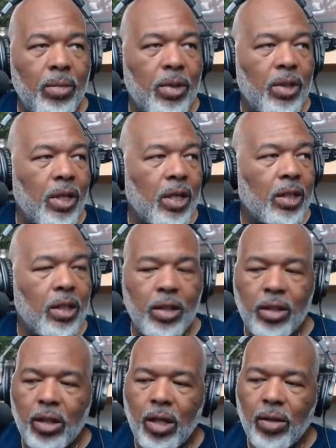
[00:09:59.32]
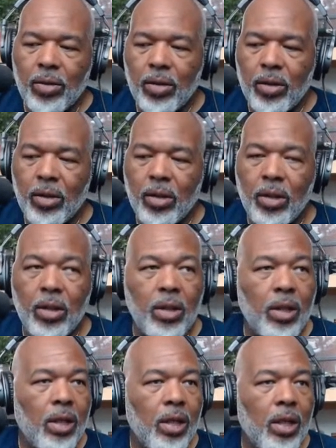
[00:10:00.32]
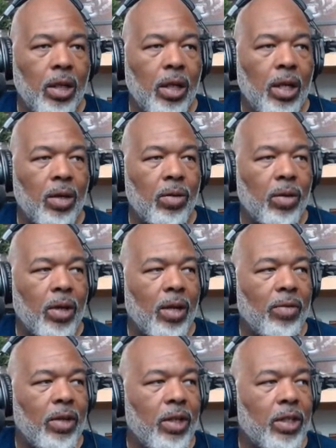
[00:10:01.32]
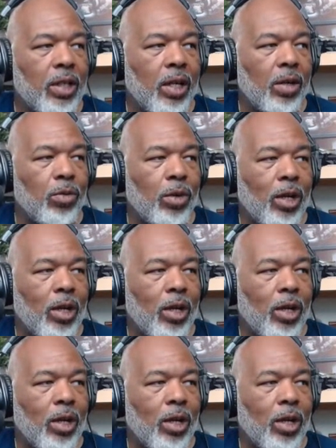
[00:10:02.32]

Check this out. I don't have any sound. What